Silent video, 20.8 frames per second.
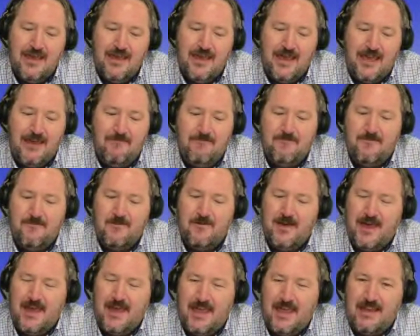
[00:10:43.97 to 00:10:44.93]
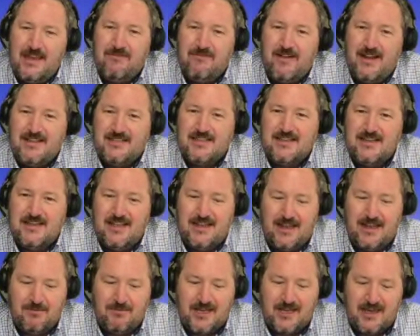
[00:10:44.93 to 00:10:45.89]
If for any reason an
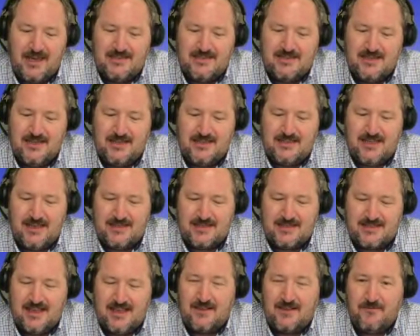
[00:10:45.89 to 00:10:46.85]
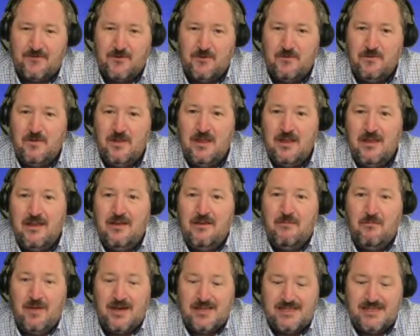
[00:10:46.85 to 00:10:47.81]
application is unsuccessful,
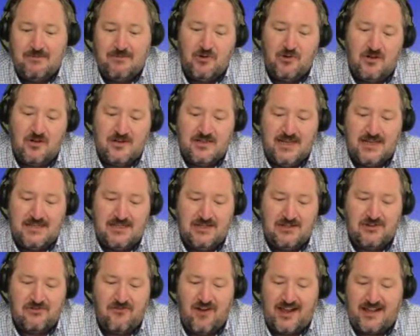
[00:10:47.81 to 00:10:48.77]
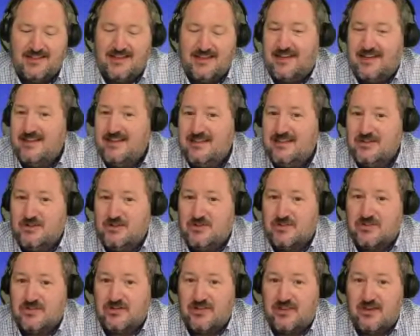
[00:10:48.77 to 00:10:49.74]
my team will contact you directly to
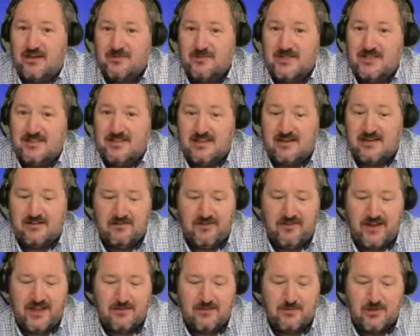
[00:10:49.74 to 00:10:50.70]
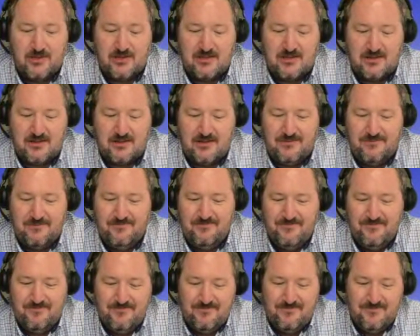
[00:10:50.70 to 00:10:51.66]
talk through the options that are available to you.
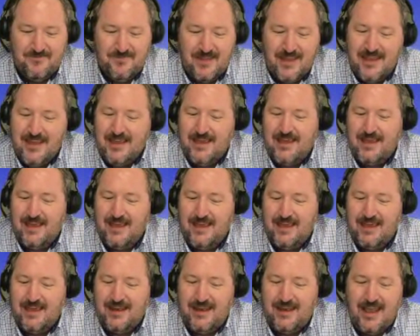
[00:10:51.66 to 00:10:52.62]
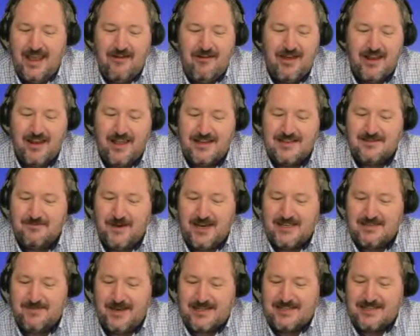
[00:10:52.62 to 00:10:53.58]
Now I'd like to
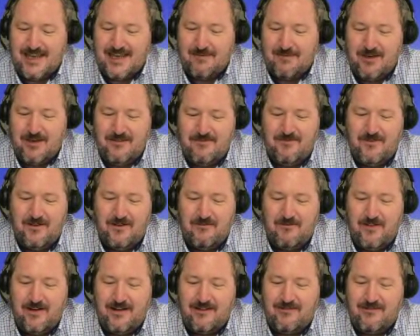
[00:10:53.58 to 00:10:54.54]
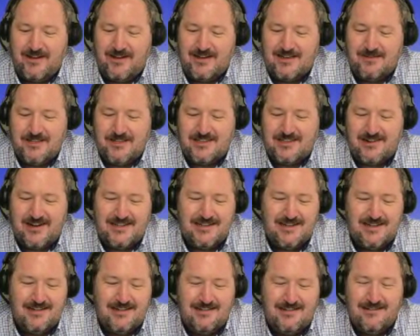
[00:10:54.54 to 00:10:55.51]
pass back to Emma for a very quick
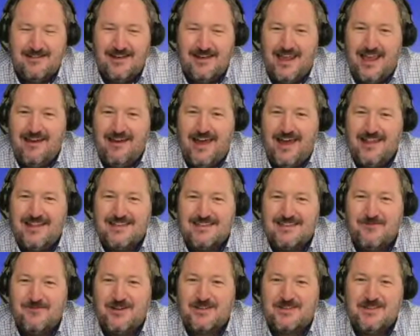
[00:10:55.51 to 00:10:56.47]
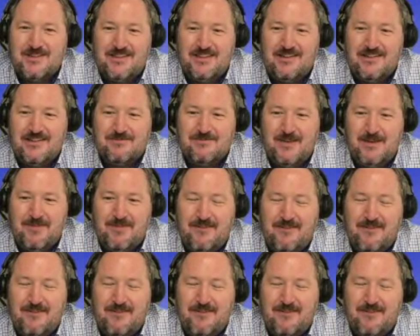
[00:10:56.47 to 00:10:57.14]
demonstration on how Alice works on the Ausmed